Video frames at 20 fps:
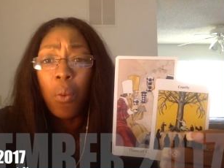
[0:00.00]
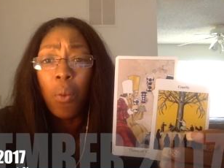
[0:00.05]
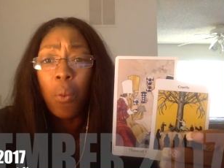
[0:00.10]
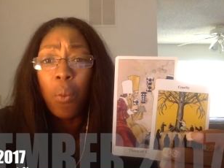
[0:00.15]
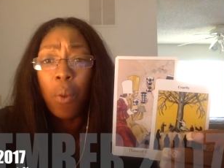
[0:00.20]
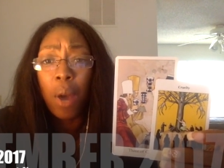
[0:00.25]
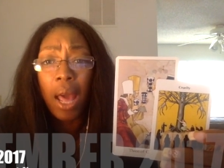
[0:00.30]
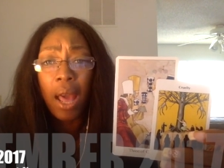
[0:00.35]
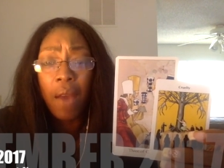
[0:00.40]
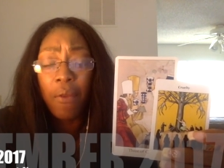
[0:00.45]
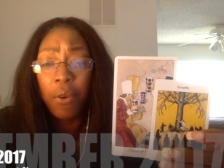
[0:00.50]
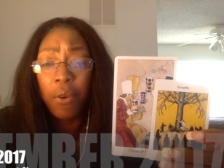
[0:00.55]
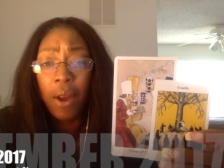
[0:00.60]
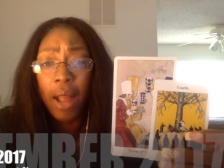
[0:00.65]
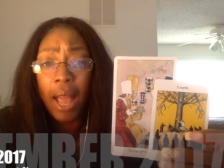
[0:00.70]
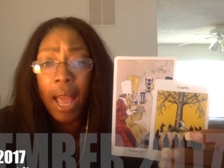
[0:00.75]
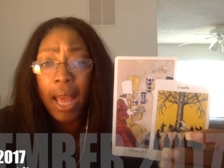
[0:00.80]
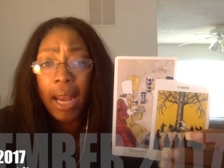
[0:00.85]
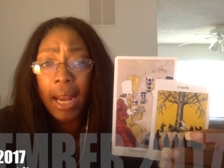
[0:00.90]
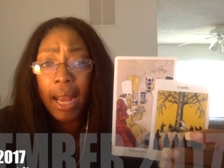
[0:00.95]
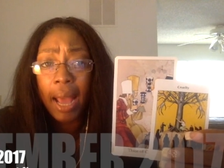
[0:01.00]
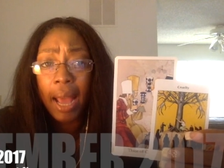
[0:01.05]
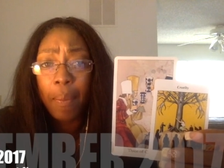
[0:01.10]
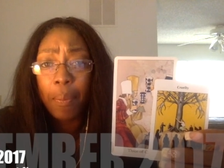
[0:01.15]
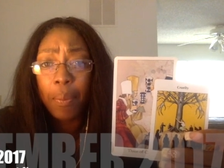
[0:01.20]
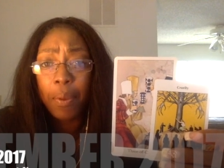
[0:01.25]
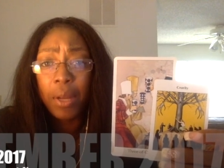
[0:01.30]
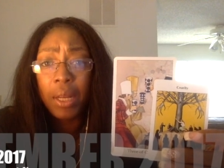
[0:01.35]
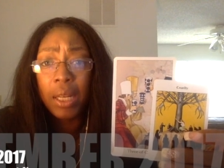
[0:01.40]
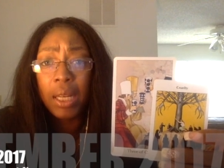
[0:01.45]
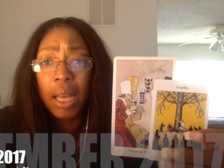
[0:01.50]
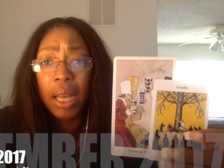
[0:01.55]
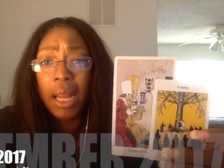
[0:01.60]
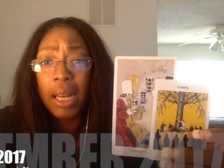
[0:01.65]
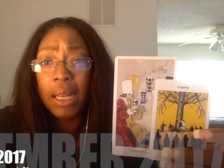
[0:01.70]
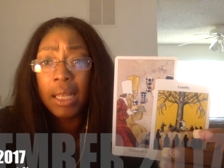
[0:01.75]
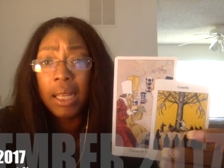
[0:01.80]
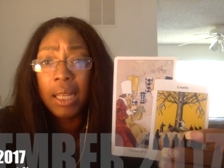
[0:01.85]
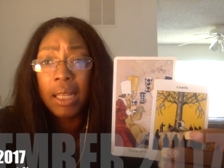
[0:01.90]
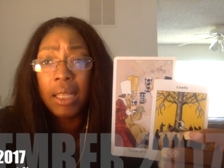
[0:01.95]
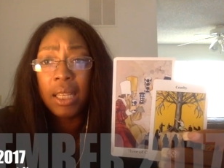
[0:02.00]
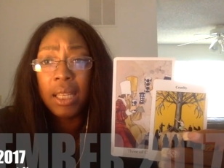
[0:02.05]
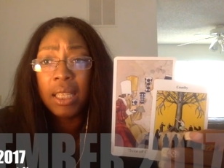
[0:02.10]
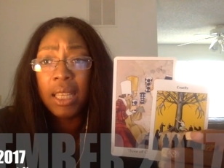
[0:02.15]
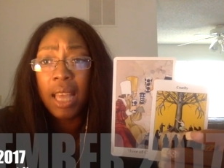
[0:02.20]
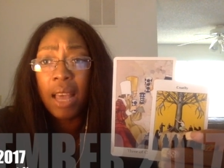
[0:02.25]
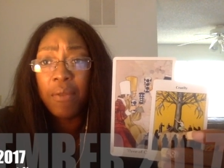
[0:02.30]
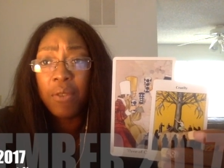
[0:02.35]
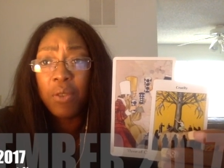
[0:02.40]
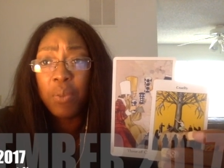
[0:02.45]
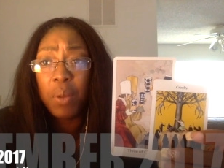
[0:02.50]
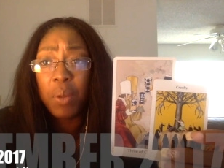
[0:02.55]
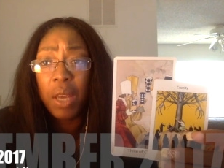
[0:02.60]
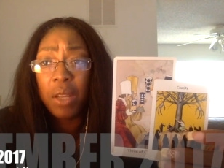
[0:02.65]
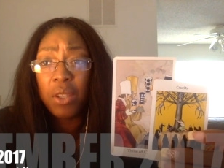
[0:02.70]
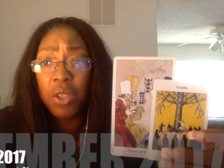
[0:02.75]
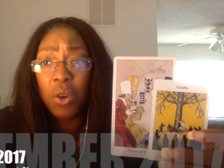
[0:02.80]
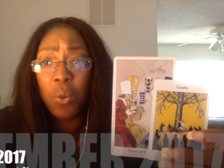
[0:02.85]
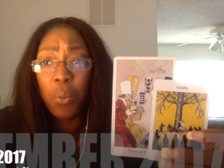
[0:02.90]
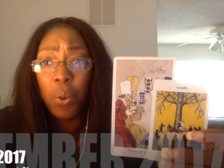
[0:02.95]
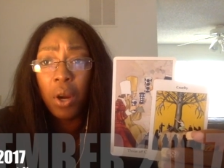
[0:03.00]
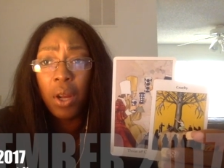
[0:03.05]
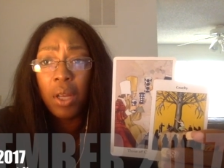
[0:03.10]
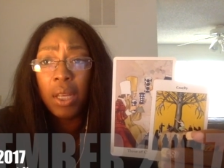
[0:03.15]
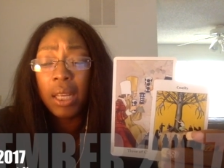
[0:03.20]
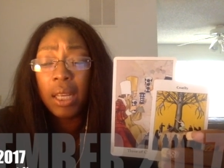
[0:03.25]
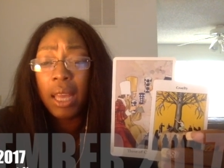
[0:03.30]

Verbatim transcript: Whatever it had happened, and it doesn't have to be at your work,